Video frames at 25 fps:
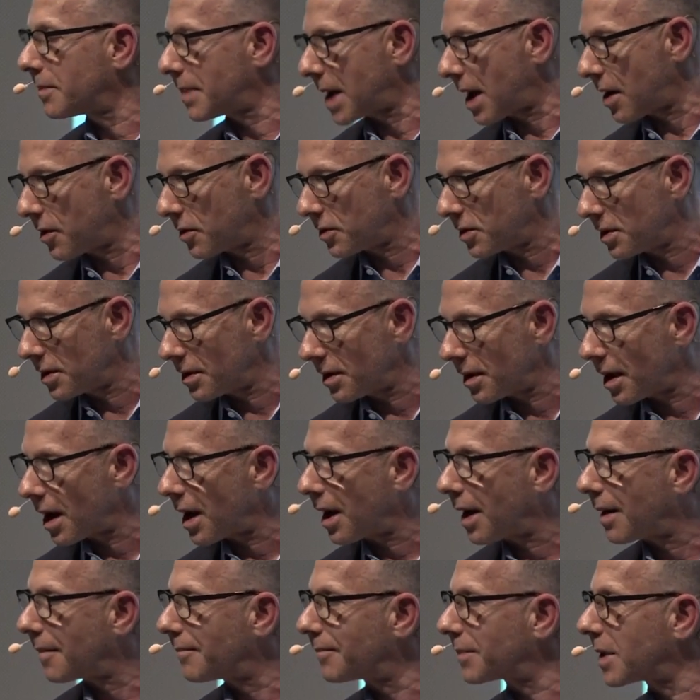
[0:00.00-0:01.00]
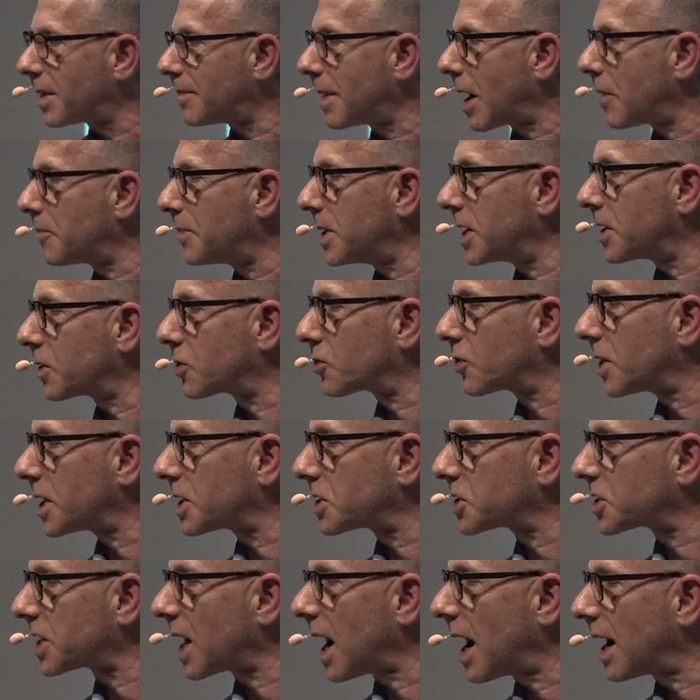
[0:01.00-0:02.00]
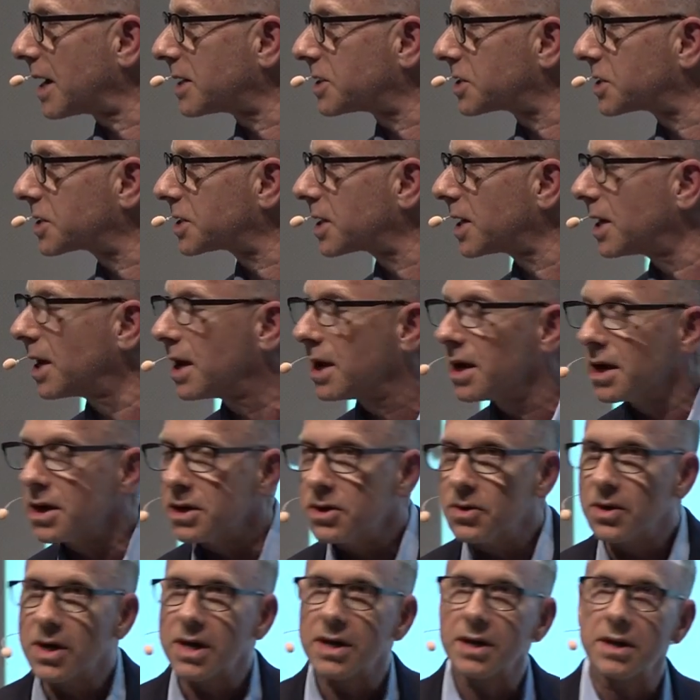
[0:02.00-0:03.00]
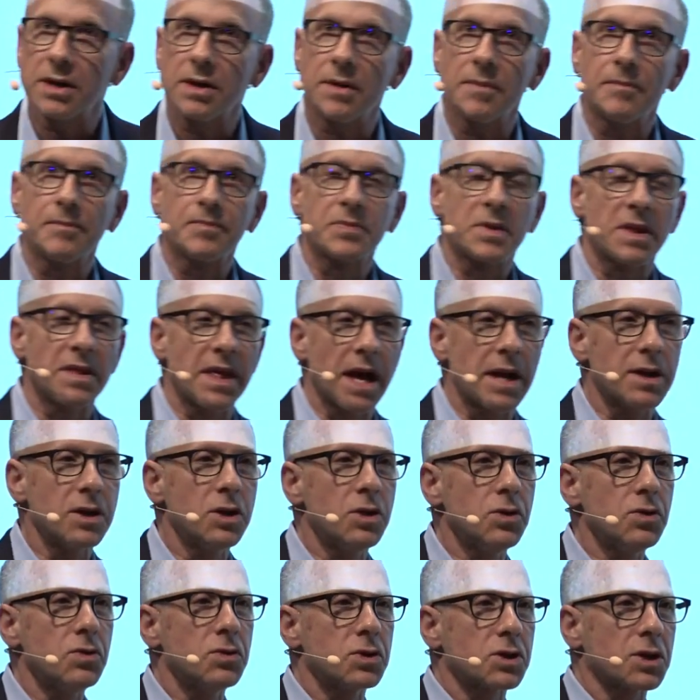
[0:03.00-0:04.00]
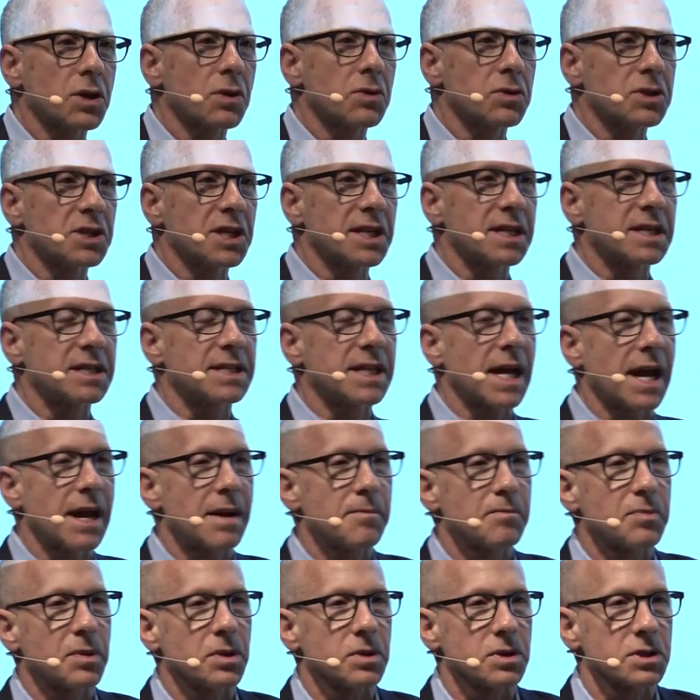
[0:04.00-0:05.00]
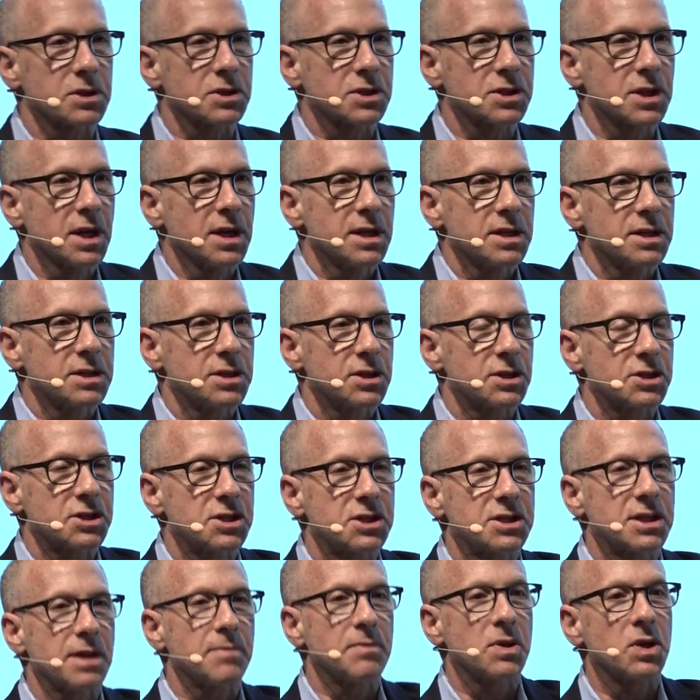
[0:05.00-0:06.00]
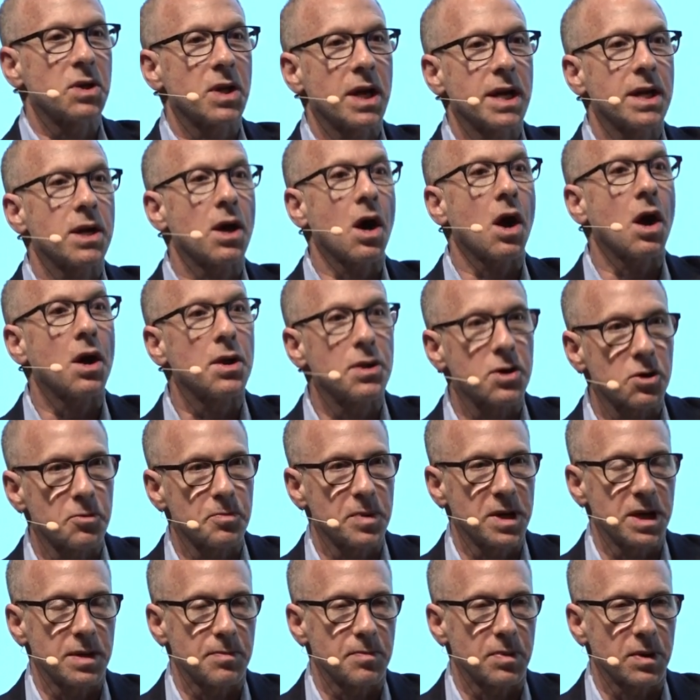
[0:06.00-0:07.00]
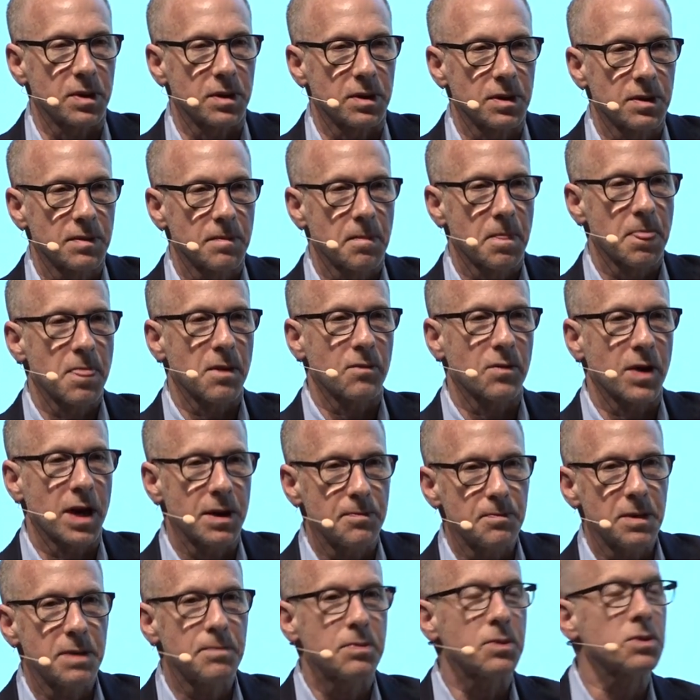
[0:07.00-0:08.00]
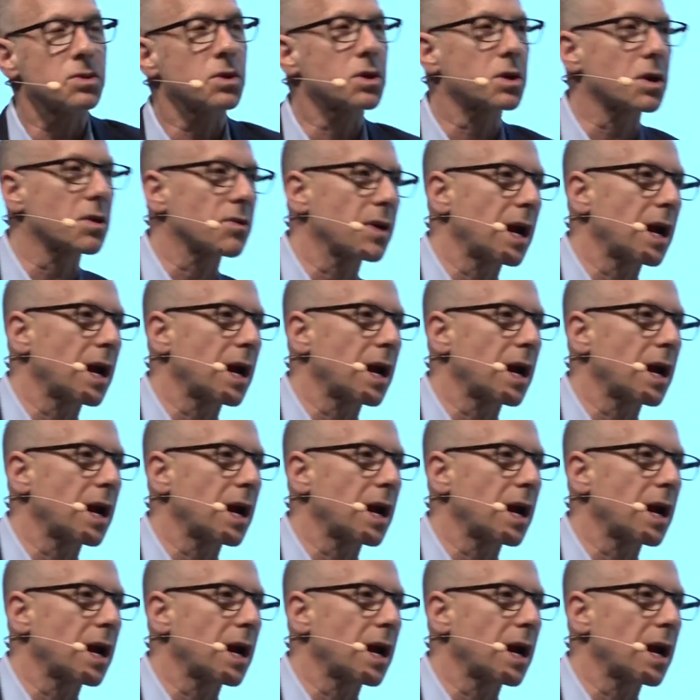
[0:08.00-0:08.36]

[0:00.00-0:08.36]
about um, about being criticized, you can then use those examples to stimulate other people right? People look